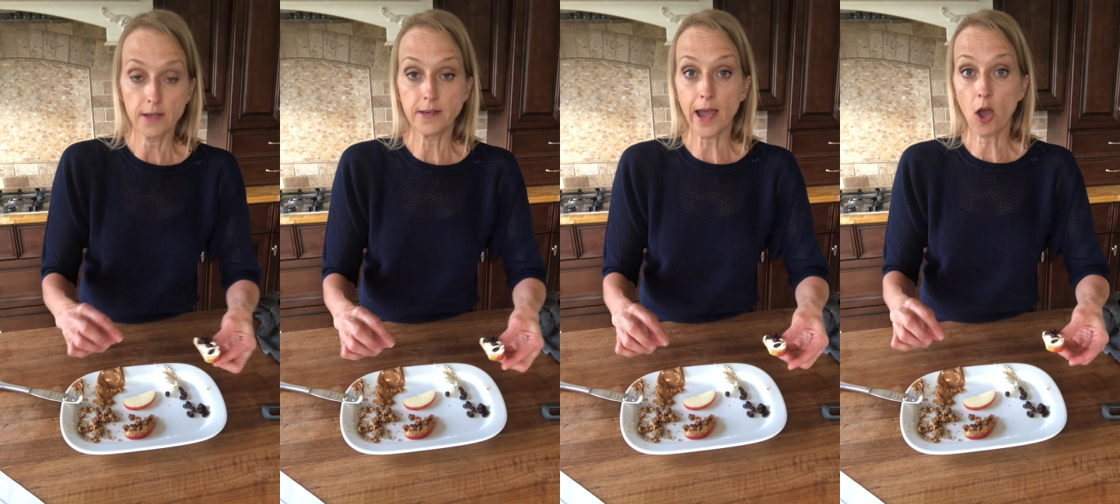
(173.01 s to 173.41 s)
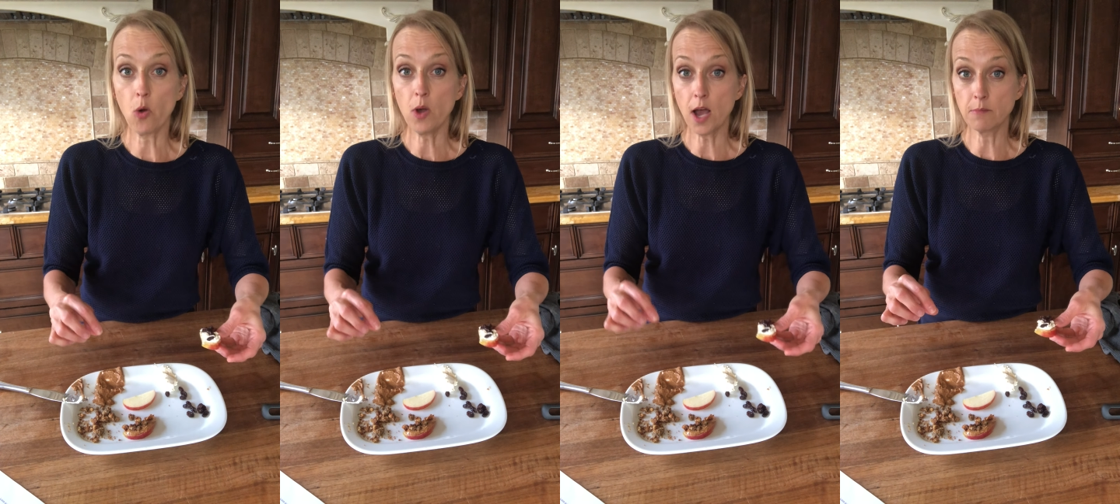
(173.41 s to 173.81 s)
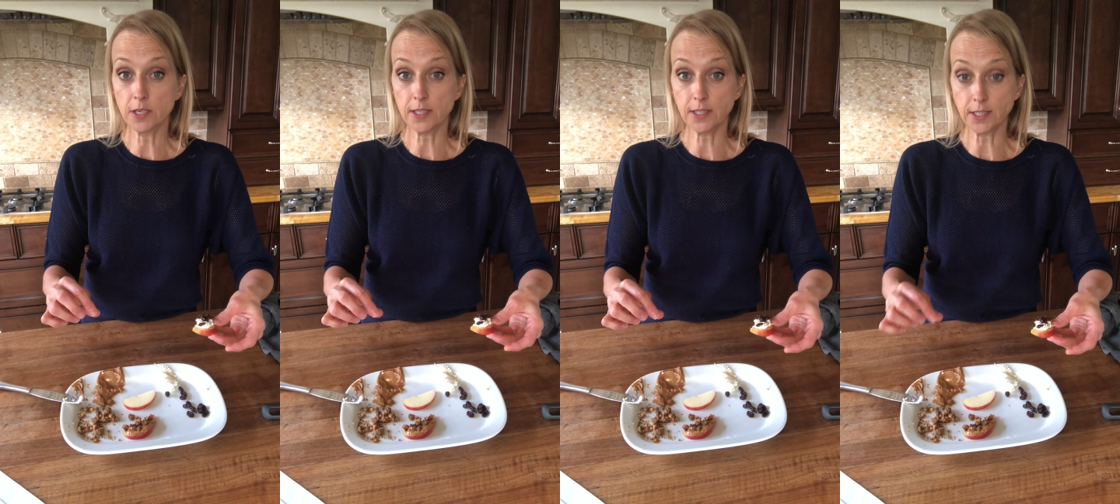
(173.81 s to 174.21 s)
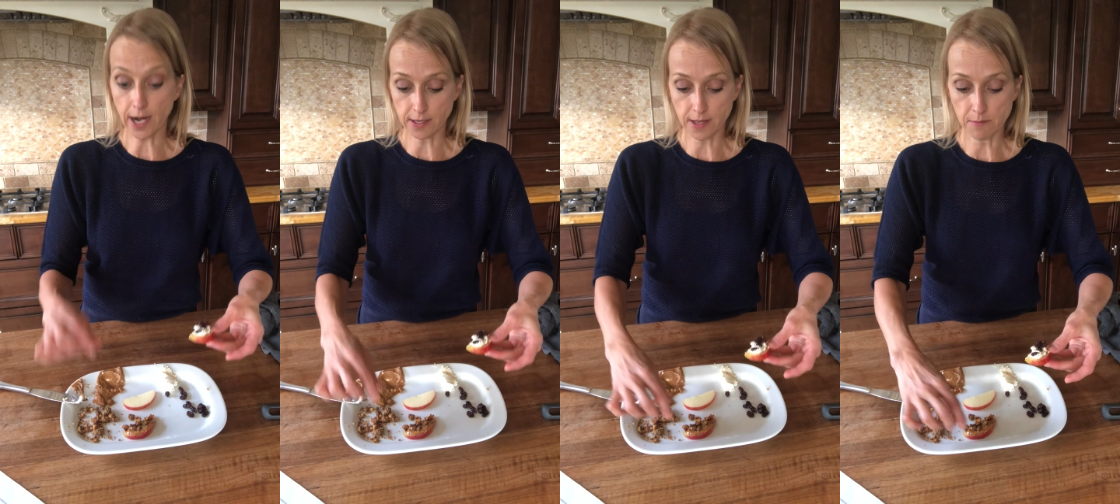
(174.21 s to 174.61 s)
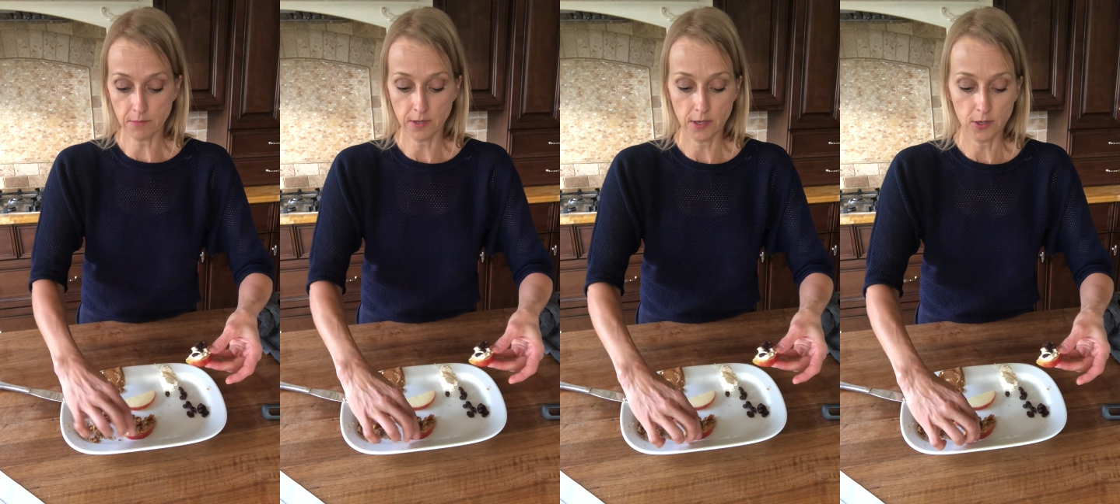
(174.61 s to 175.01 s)
Now I'm gonna stack them.
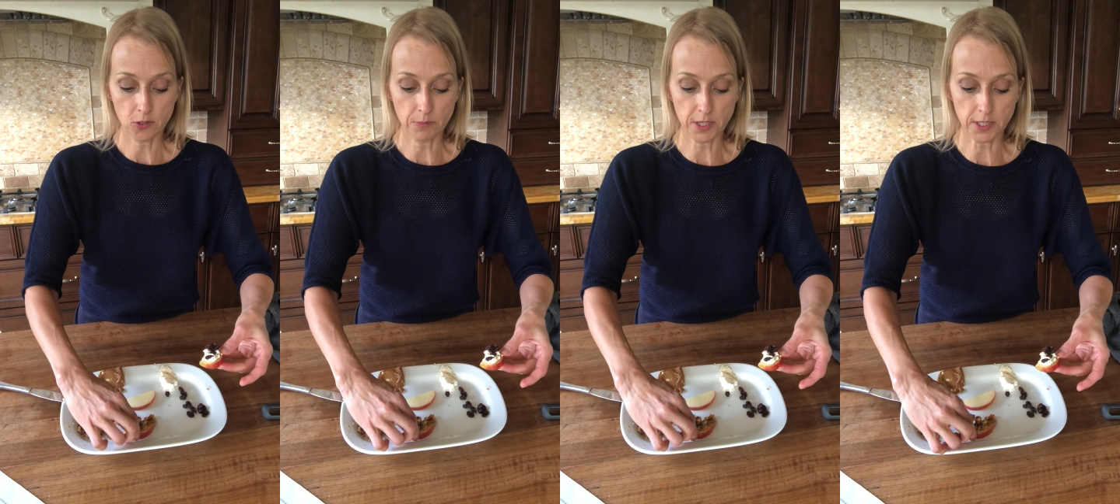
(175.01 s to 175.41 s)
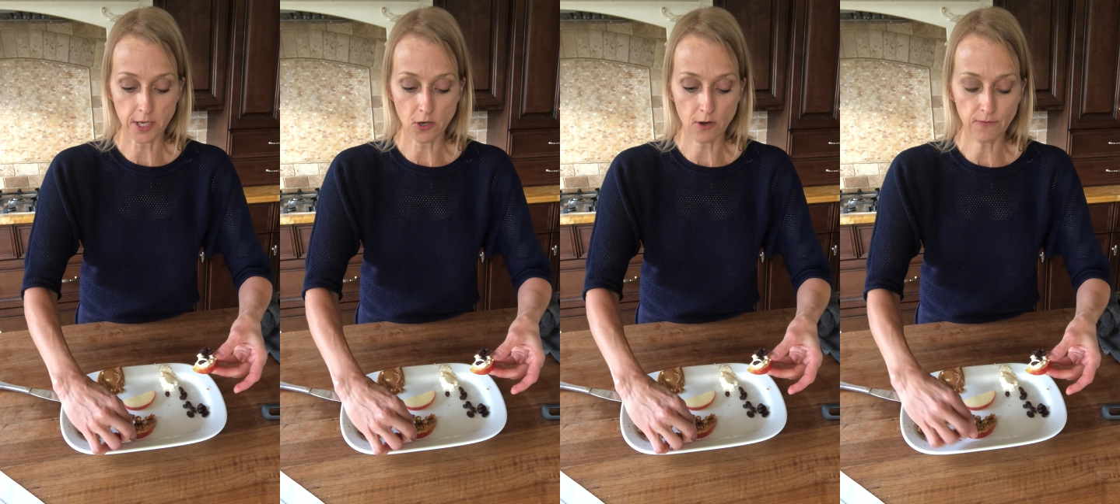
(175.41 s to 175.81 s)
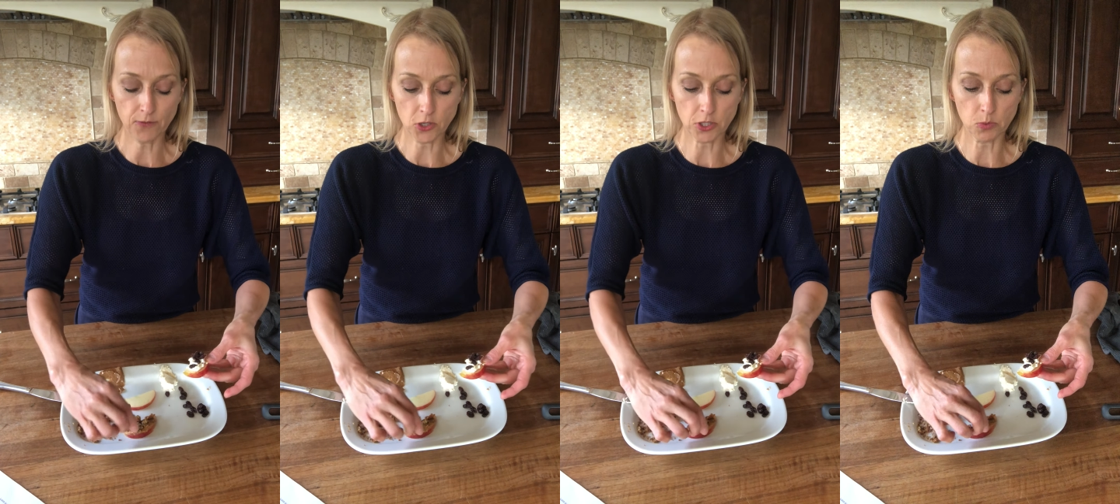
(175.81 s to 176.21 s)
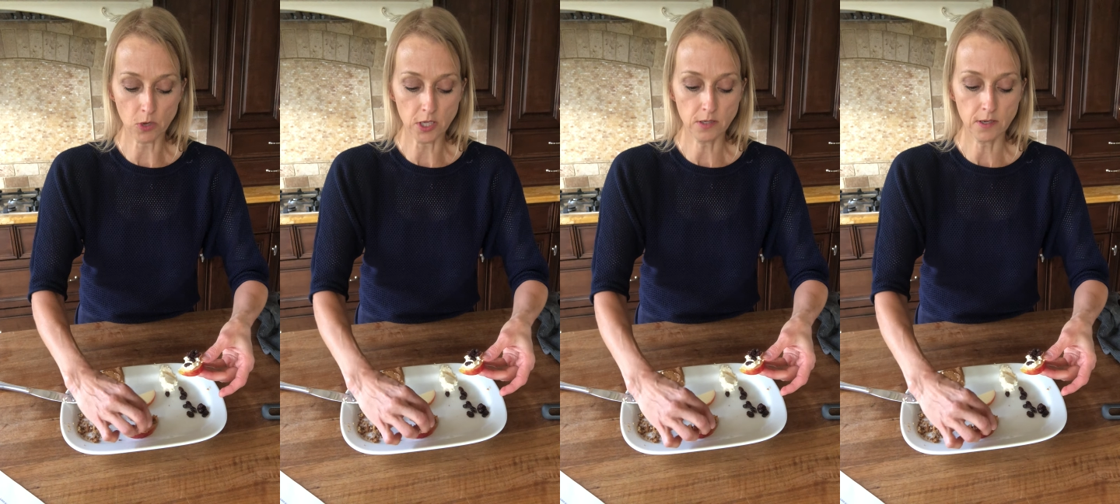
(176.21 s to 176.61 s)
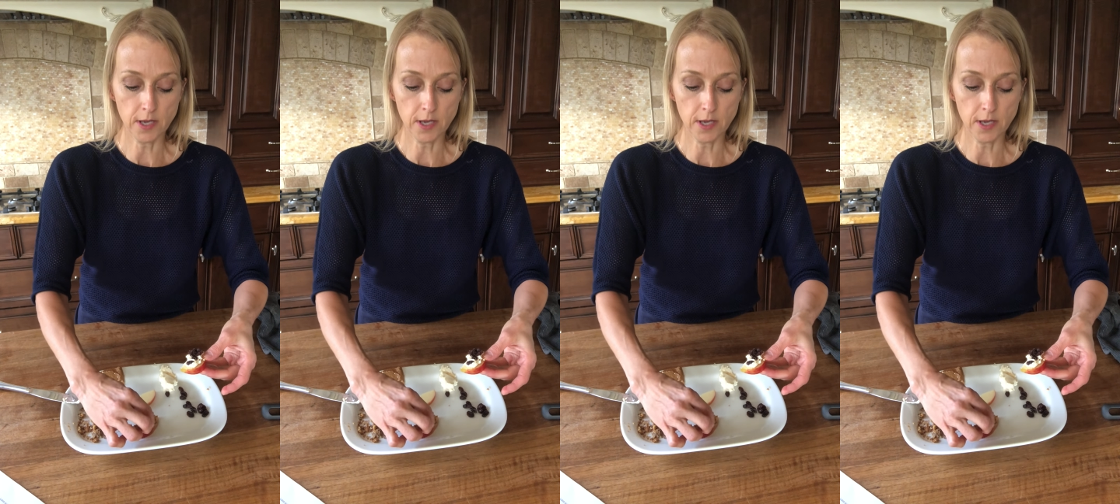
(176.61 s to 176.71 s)
So I'm gonna take our first one,